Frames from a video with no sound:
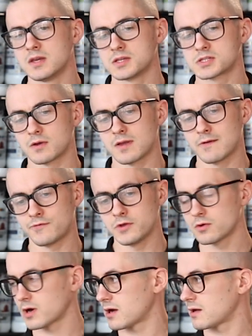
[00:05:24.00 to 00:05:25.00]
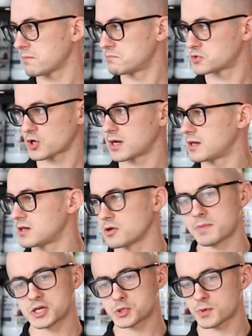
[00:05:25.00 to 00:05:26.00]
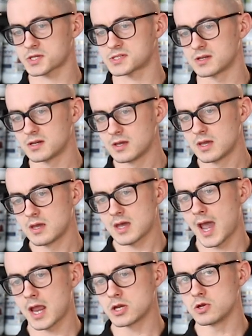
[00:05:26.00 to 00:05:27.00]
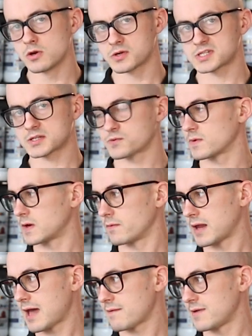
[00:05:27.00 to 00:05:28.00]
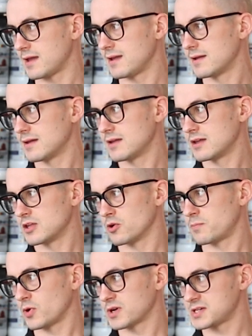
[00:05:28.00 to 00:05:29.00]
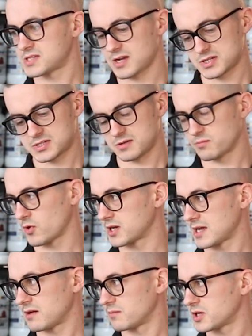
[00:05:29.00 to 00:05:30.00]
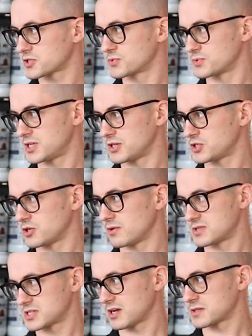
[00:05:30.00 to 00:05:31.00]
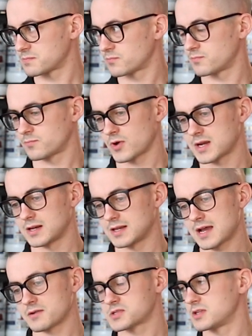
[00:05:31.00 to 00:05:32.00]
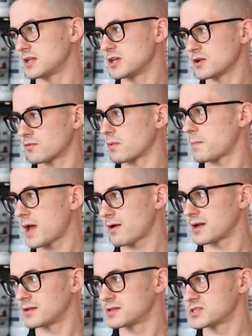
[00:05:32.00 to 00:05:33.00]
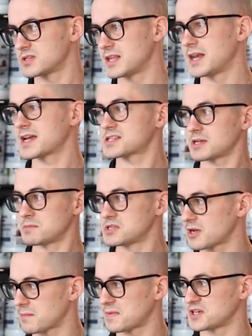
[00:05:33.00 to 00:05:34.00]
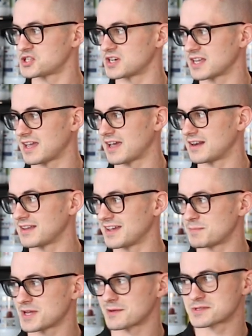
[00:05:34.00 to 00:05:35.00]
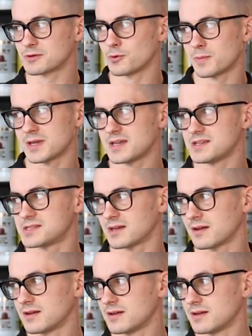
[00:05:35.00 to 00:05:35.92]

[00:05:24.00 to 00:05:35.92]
So if you are training, you're bench pressing, and you notice that's really, really heavy, your body starts to break down muscle tissue and start breaking it down, so then you can repair it. So the next time you start benching again, it becomes a little bit easier.